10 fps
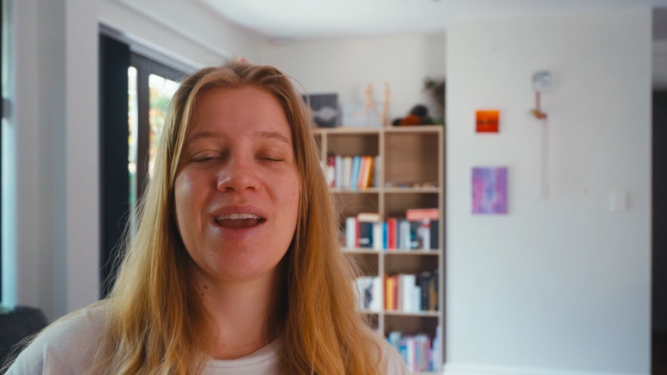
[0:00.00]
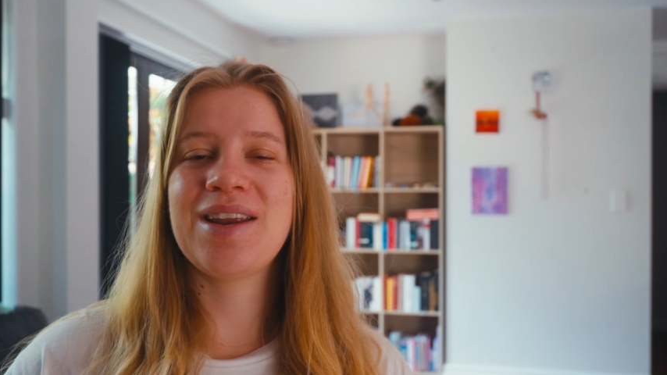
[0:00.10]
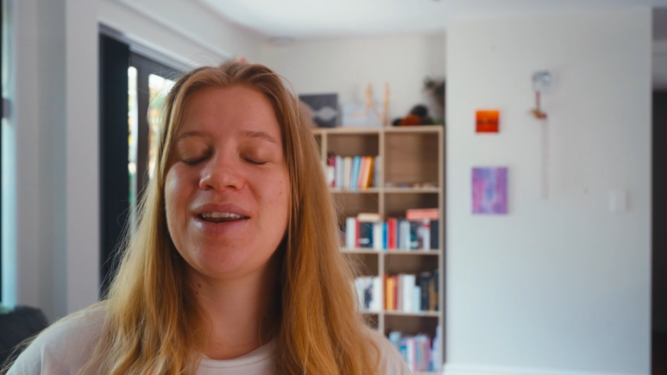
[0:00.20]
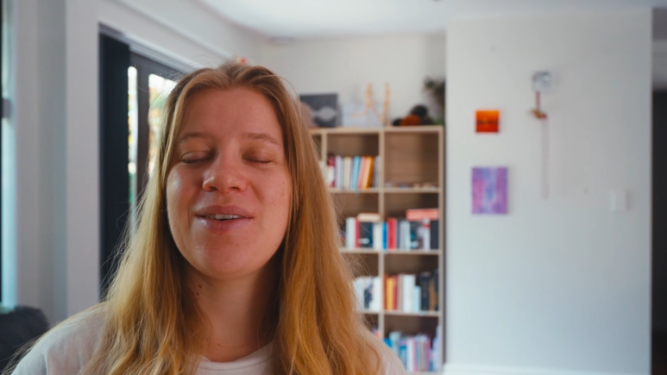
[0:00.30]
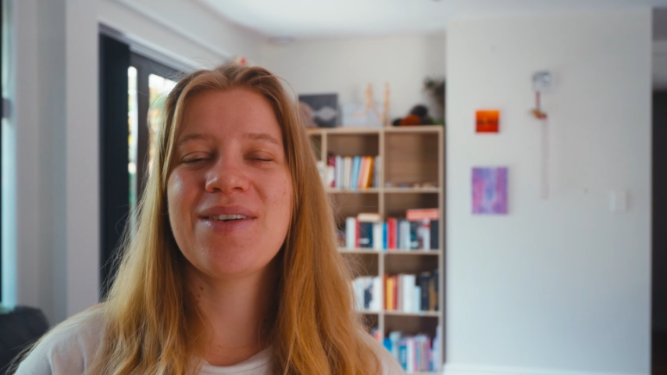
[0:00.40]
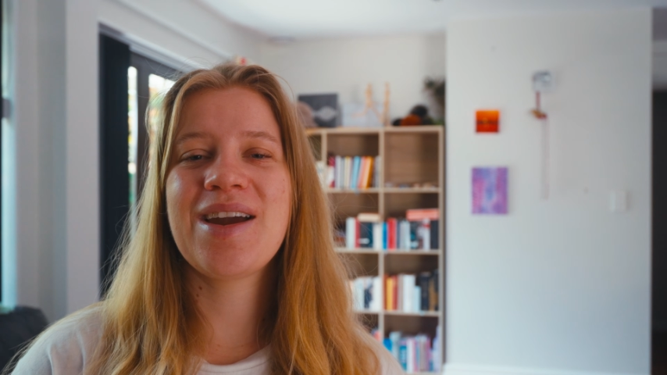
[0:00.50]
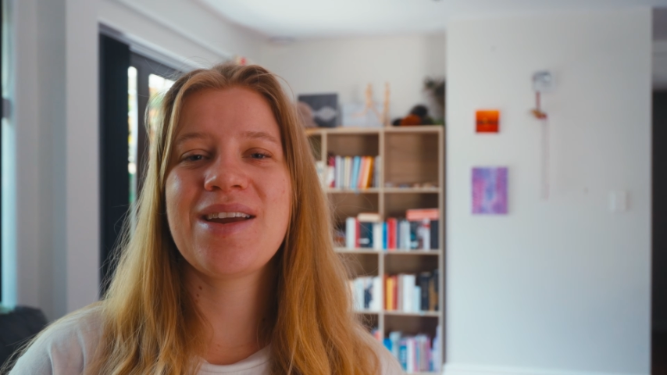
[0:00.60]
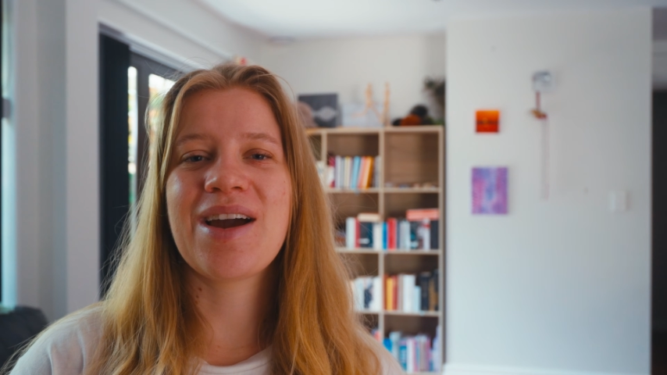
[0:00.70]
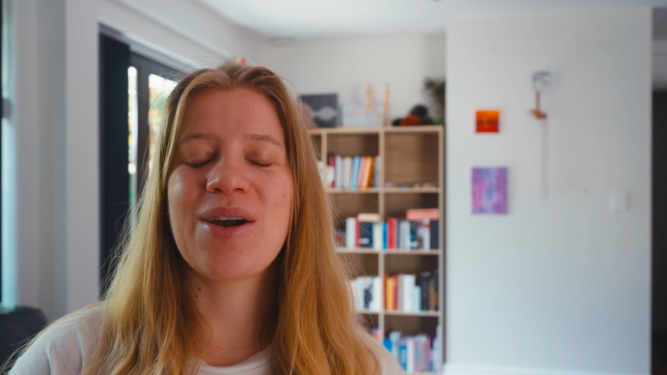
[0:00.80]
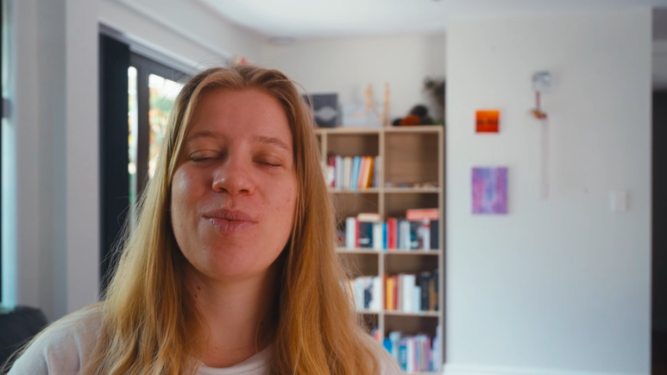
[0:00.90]
At any
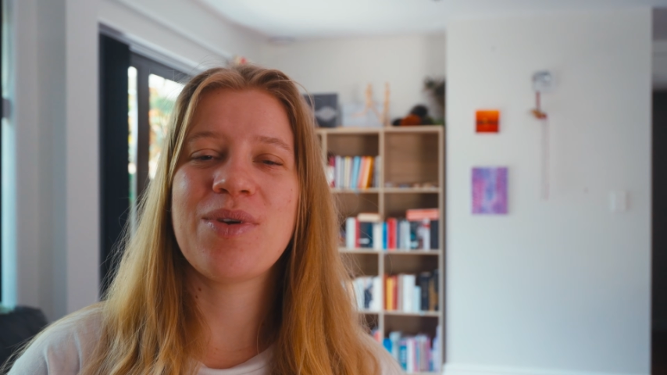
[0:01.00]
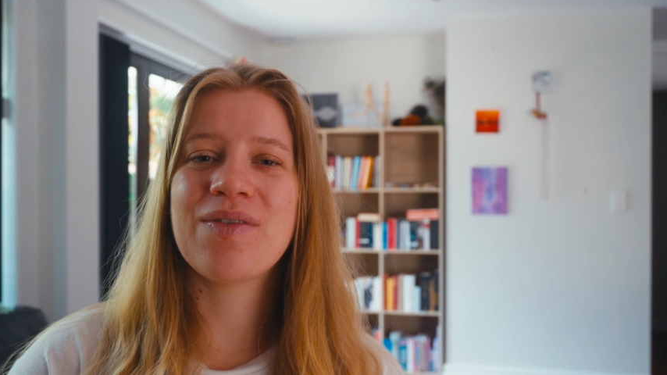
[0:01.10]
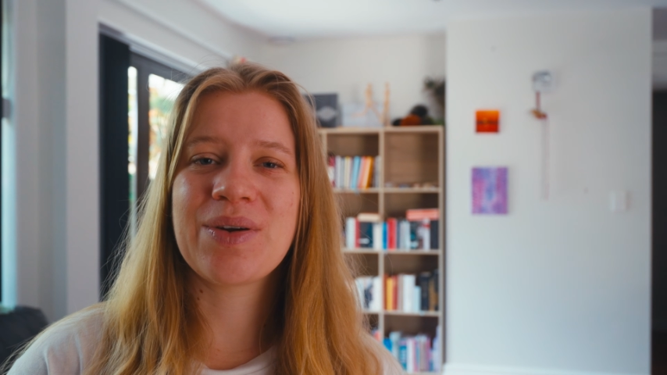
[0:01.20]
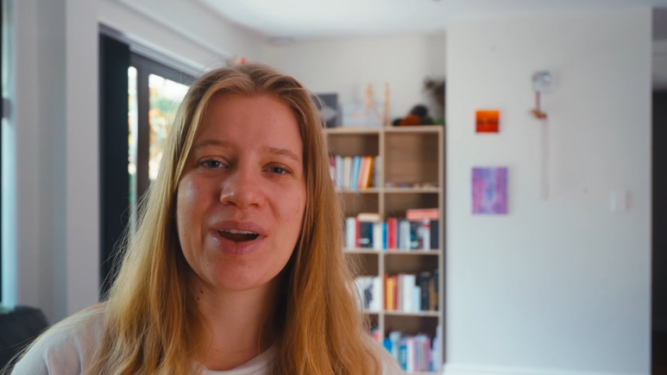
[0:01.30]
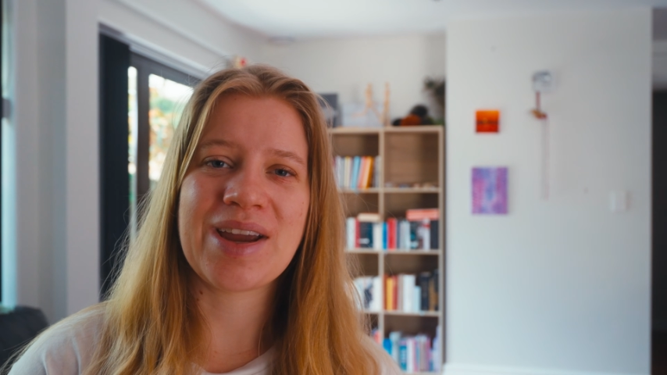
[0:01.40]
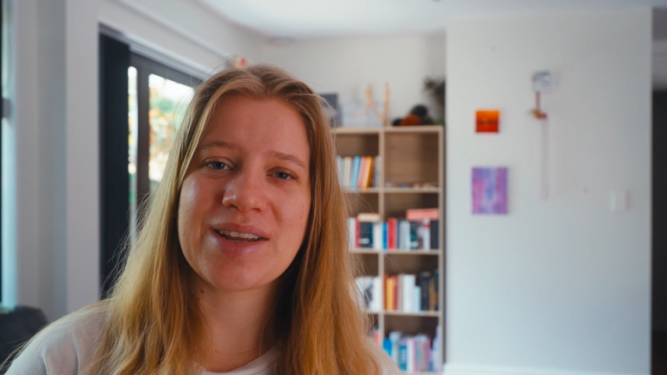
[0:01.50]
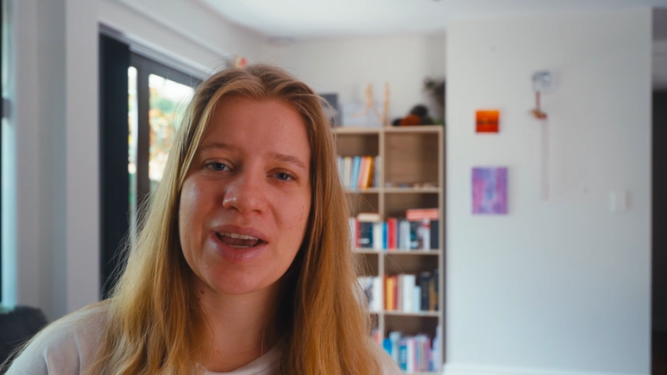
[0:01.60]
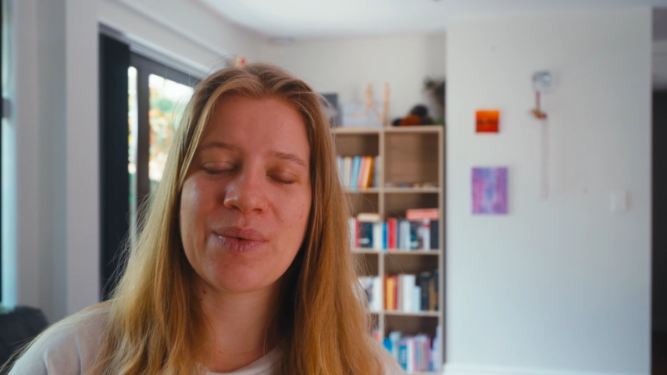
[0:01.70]
rate, I hope you have a great day